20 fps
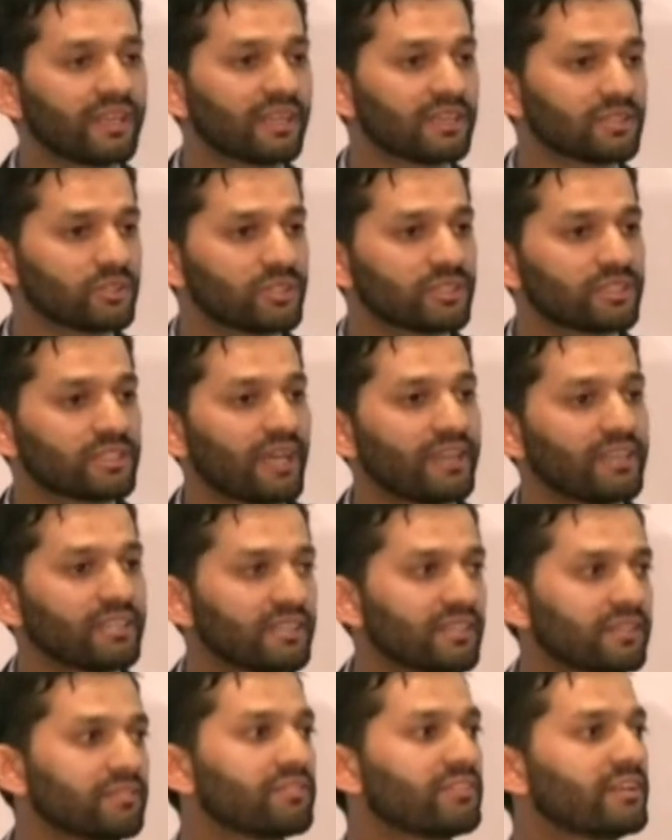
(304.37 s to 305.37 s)
a
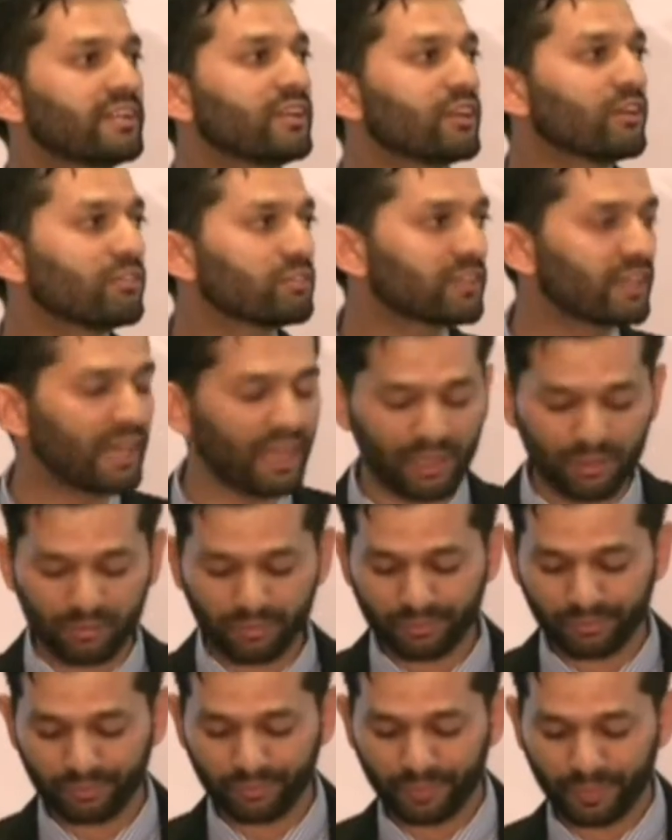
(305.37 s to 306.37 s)
society free of crime
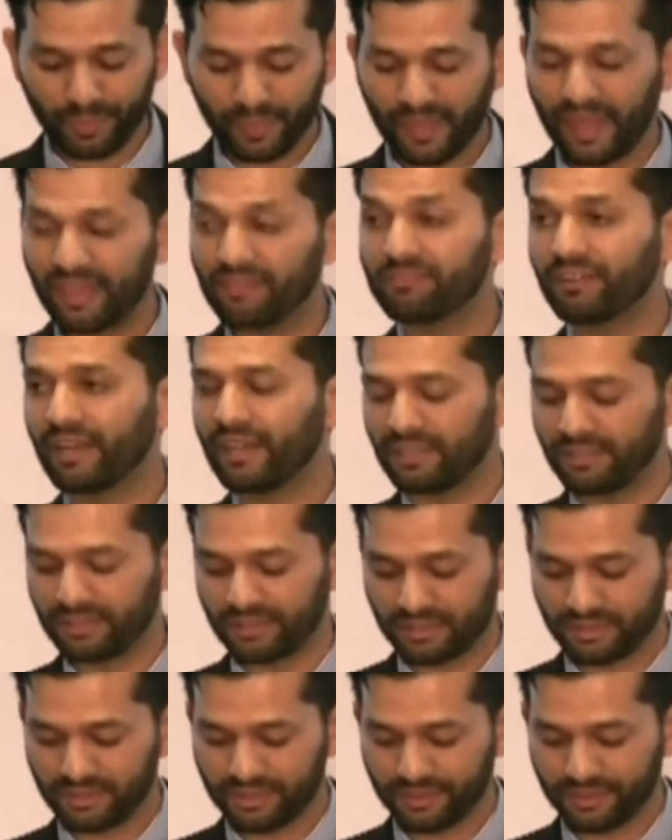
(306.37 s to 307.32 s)
and violence.